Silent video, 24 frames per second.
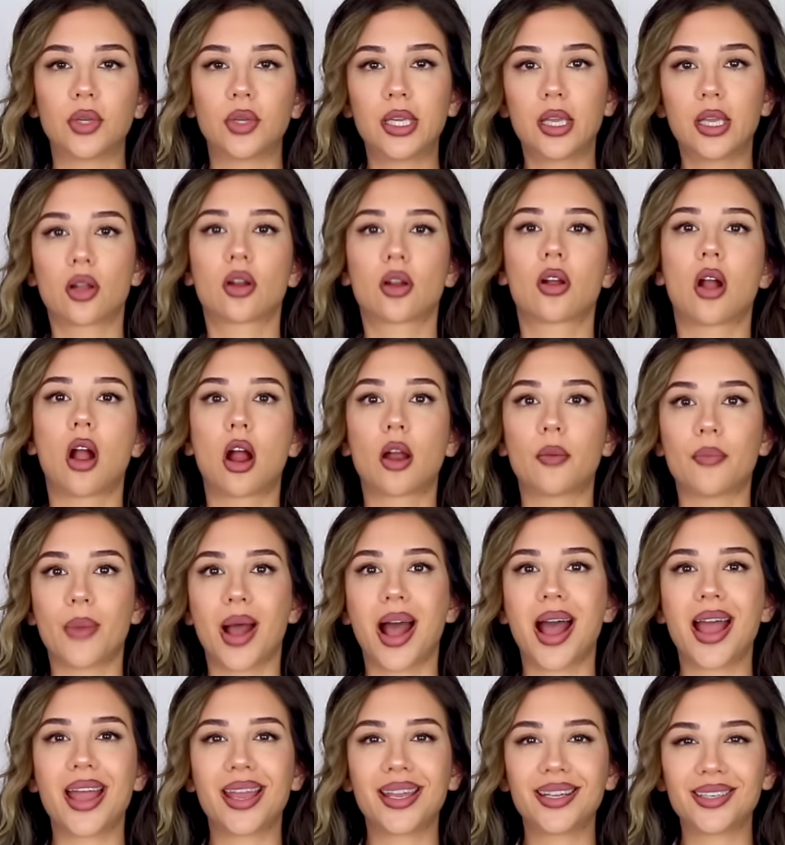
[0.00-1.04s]
here are
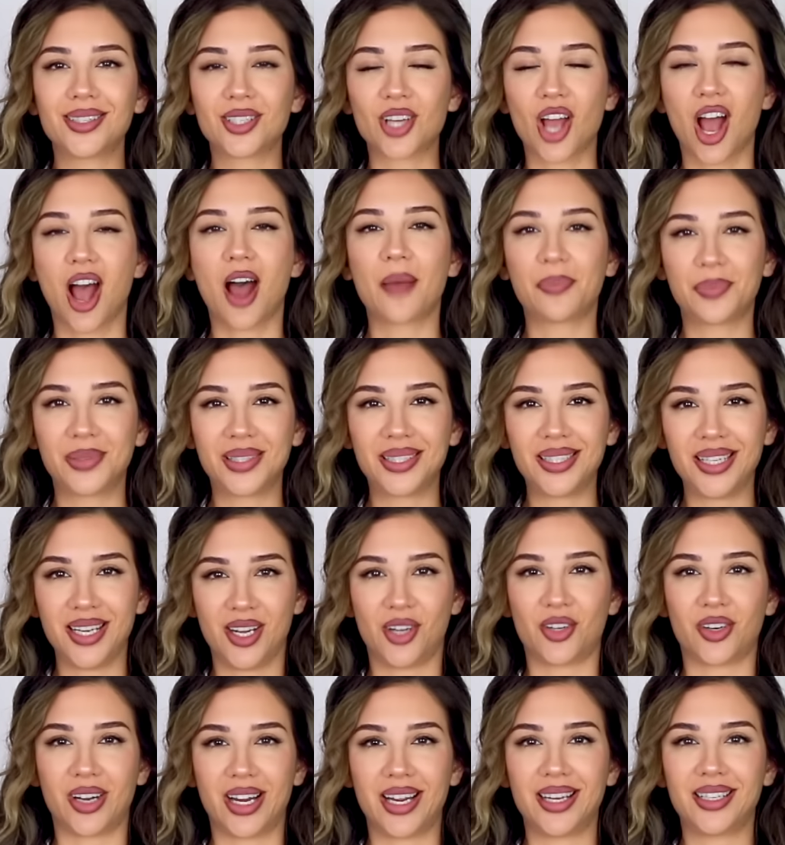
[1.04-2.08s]
my top
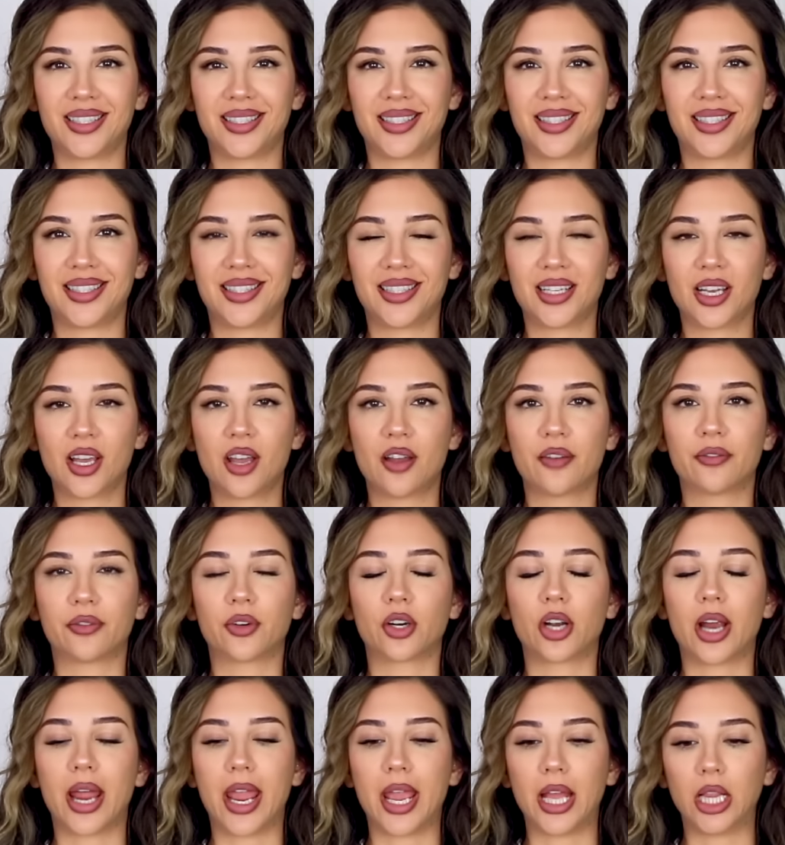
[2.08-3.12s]
secrets
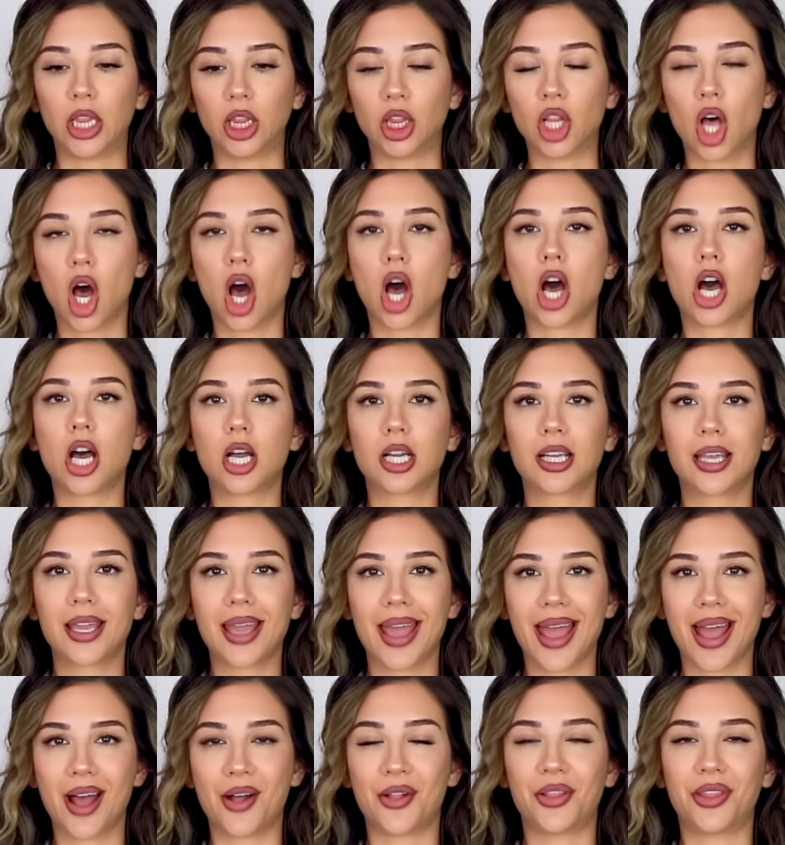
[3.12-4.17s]
for a long,
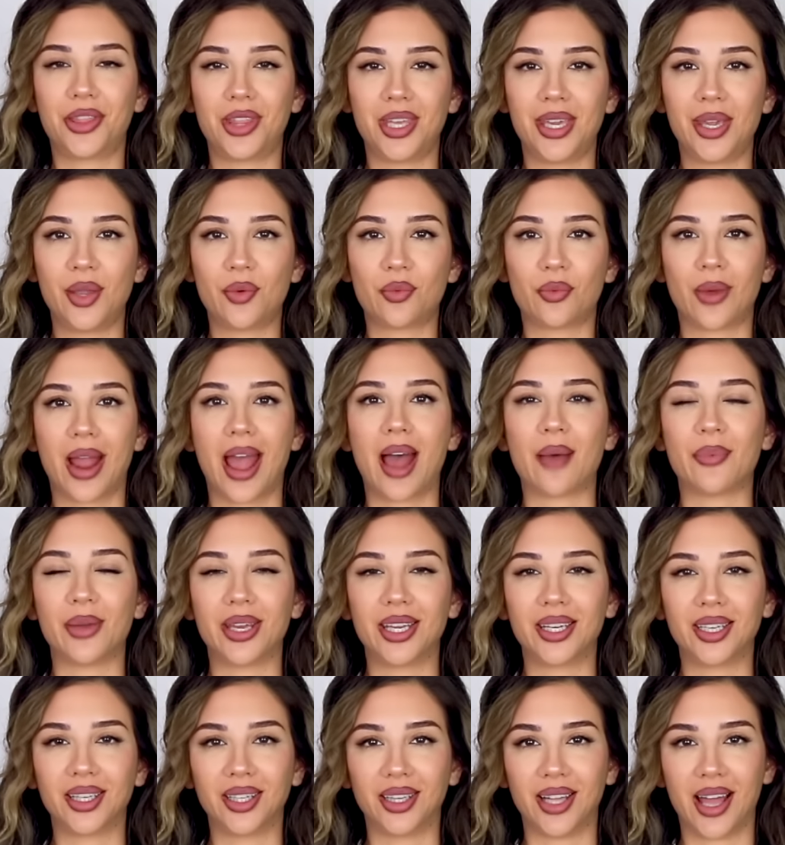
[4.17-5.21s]
healthy rabbit
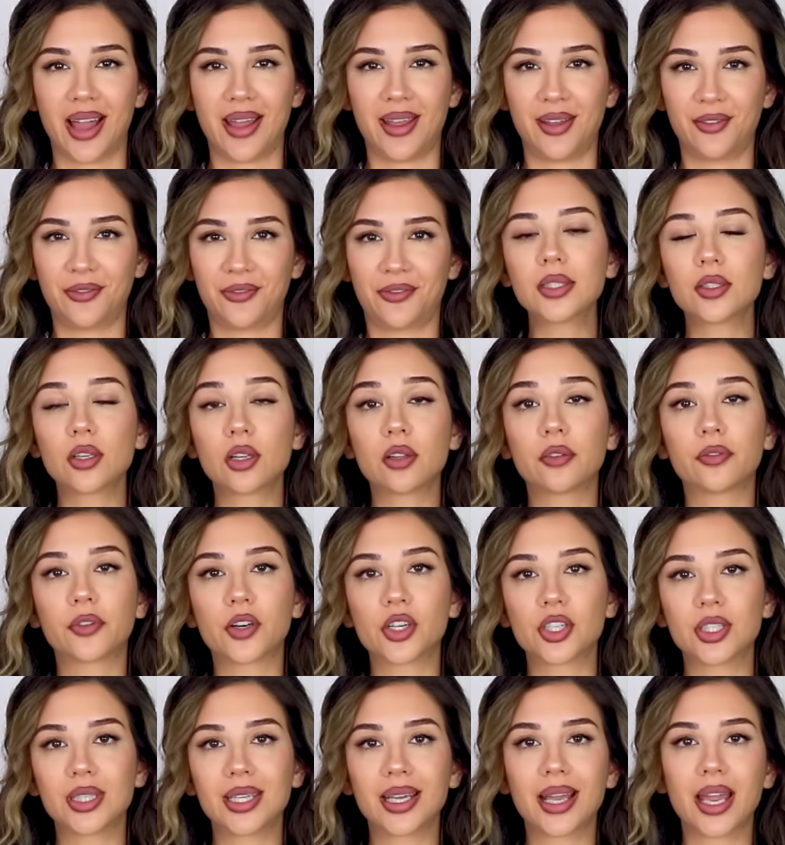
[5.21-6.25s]
life. So, the
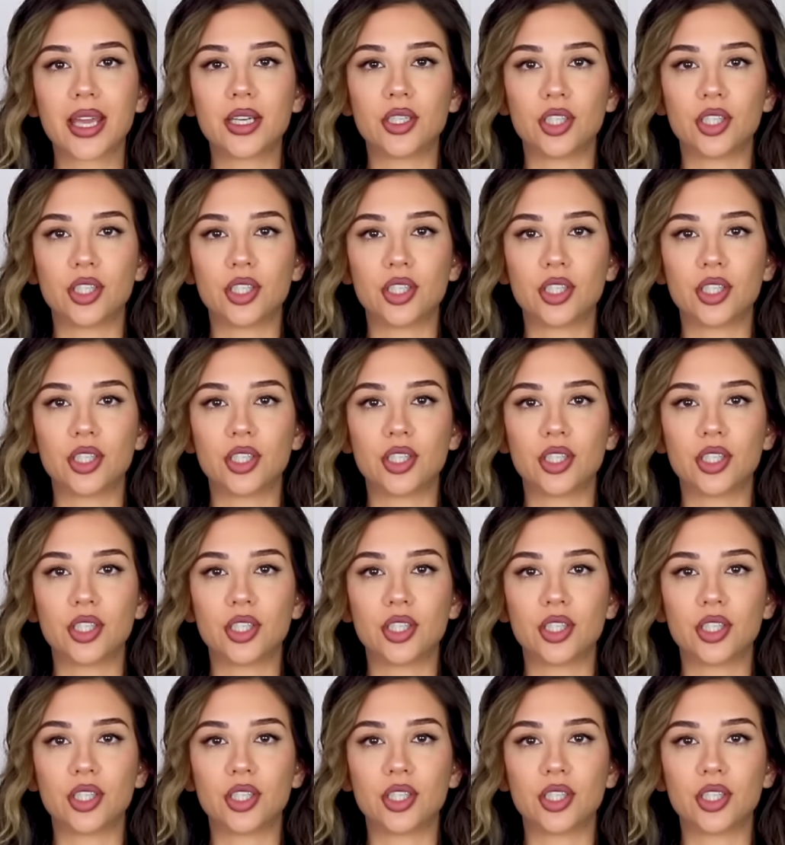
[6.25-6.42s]
first thing I